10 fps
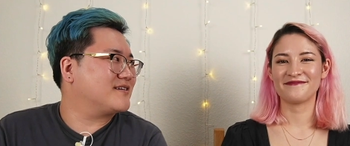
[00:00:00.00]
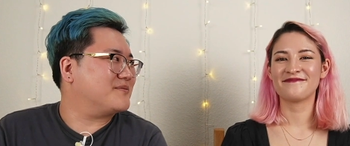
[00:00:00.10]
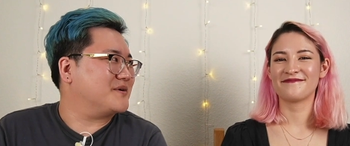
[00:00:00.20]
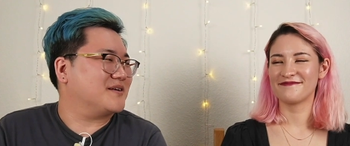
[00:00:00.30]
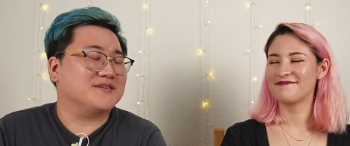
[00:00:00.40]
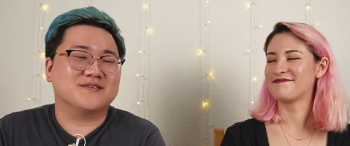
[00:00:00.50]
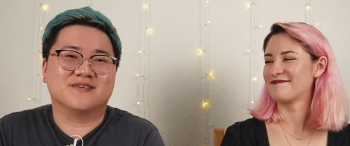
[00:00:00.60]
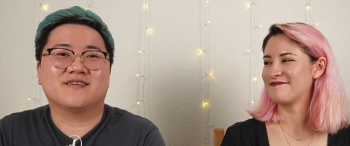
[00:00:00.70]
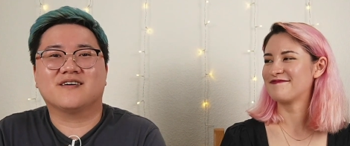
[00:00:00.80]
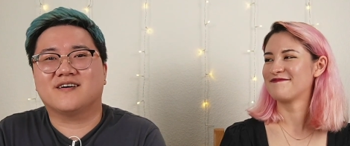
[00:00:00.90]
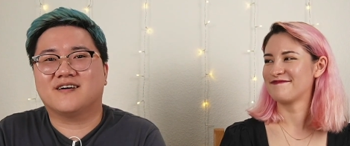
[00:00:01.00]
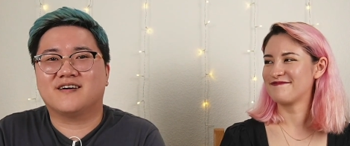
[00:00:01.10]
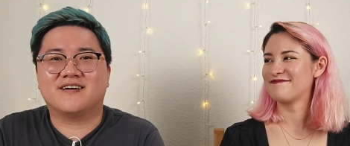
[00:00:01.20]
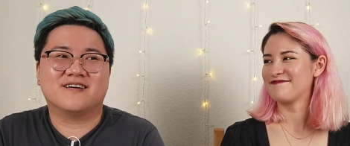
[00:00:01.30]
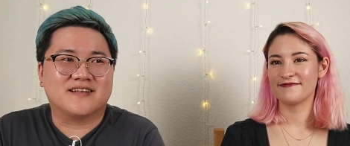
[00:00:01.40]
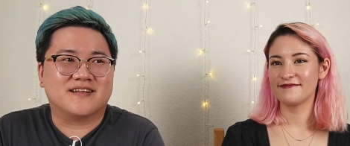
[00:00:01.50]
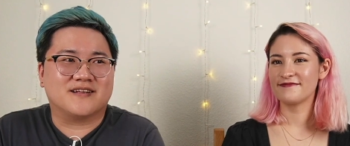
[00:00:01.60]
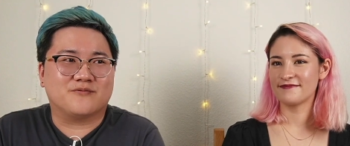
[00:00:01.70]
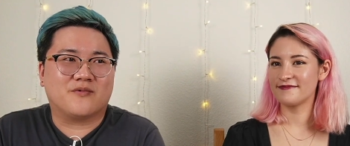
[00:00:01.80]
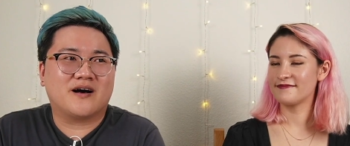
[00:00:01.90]
Speaker 1: coming into the car. And then
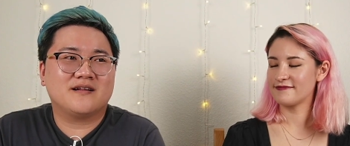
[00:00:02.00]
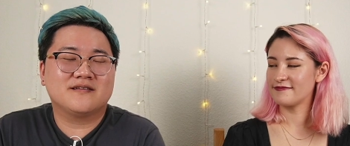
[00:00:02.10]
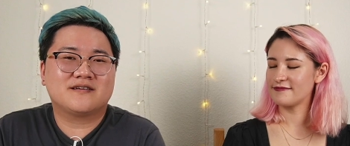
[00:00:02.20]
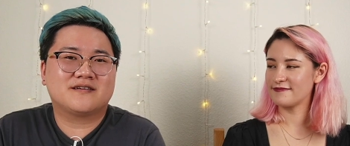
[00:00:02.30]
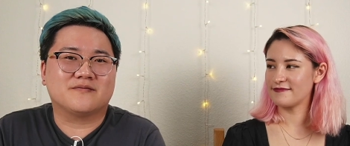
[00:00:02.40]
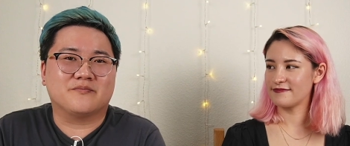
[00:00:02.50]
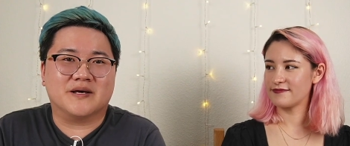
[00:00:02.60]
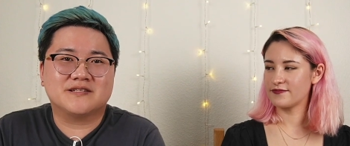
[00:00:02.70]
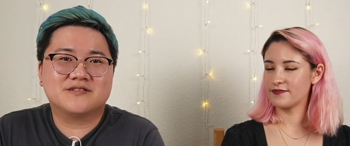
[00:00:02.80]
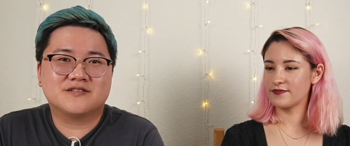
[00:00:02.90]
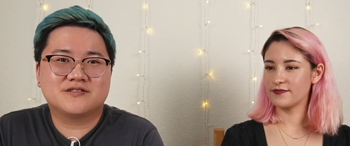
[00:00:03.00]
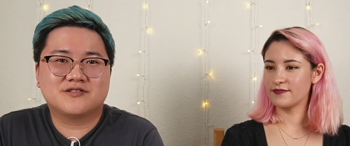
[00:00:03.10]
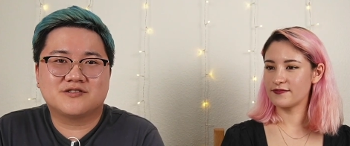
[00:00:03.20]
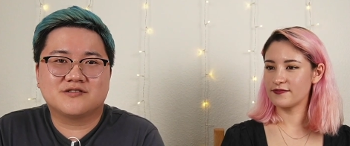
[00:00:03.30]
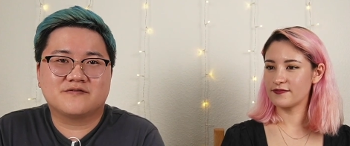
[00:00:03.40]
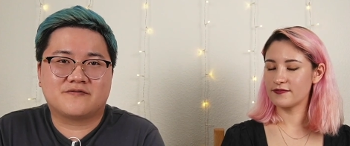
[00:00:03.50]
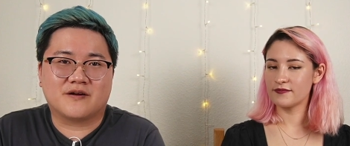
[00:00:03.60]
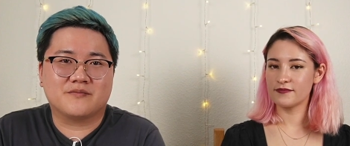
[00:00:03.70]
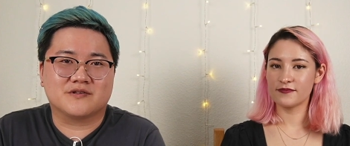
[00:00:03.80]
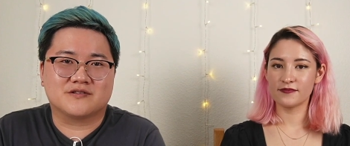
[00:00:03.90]
while their message from
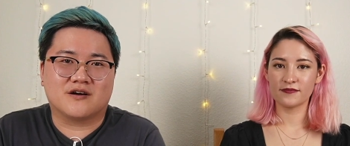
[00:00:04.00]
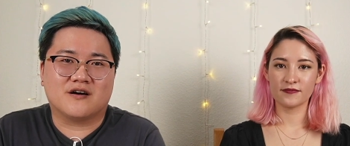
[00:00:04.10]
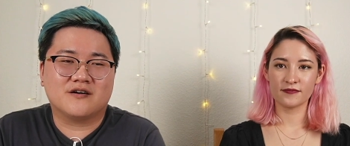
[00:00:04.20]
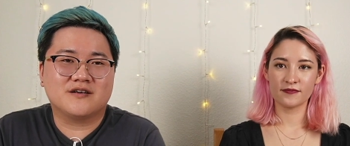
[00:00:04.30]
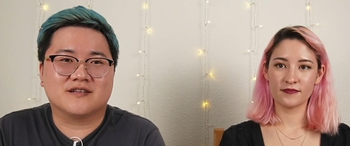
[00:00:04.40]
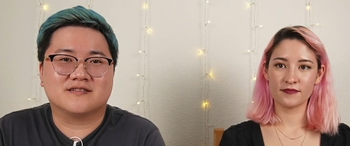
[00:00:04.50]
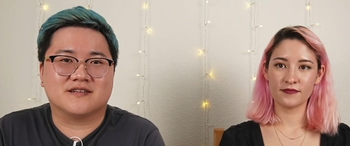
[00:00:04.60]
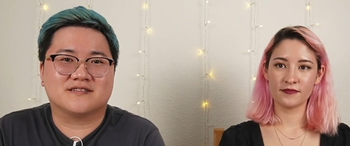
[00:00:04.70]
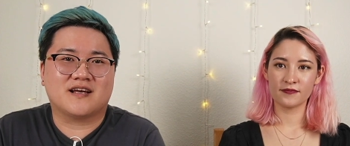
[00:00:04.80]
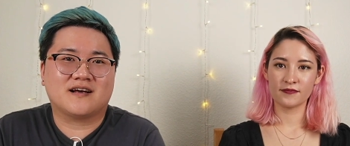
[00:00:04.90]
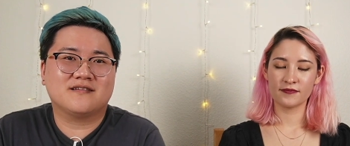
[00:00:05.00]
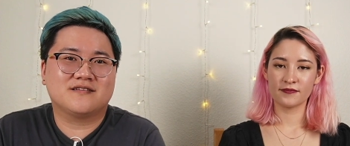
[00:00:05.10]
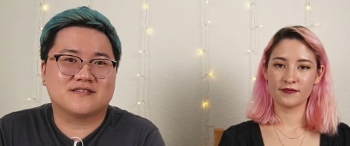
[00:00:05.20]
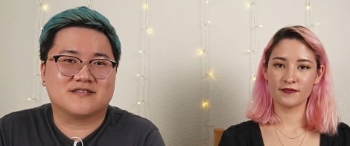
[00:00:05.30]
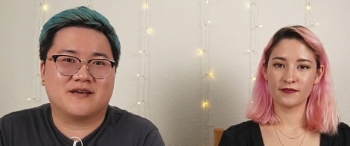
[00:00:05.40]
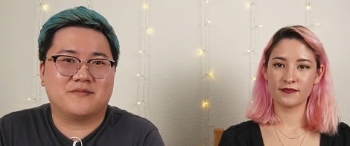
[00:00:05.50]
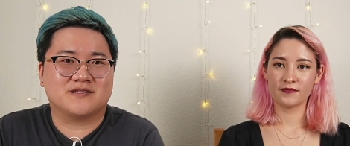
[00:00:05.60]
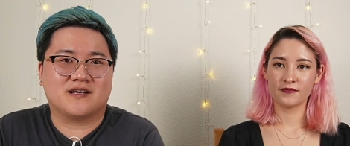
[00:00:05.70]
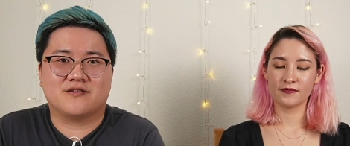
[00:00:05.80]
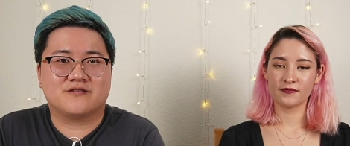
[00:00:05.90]
the song is exactly the same as
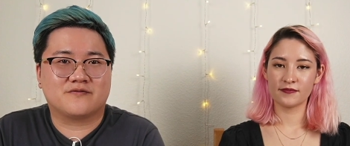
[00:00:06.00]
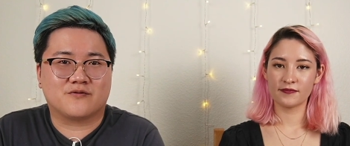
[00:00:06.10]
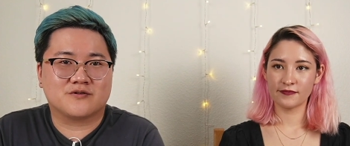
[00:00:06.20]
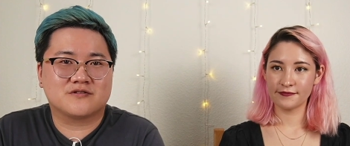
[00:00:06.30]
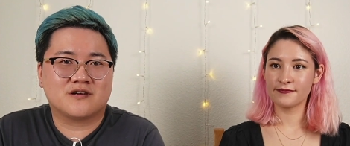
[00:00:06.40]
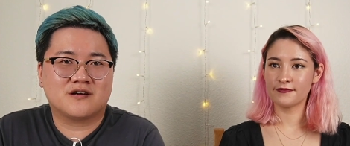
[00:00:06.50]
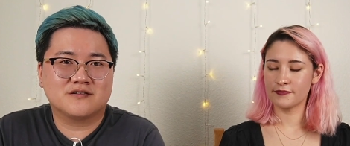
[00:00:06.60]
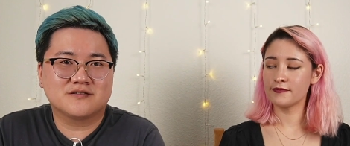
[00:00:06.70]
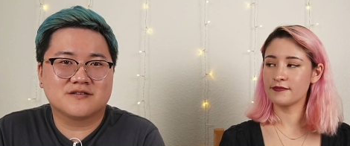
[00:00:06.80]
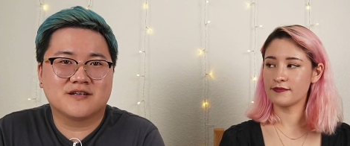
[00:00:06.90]
other four songs,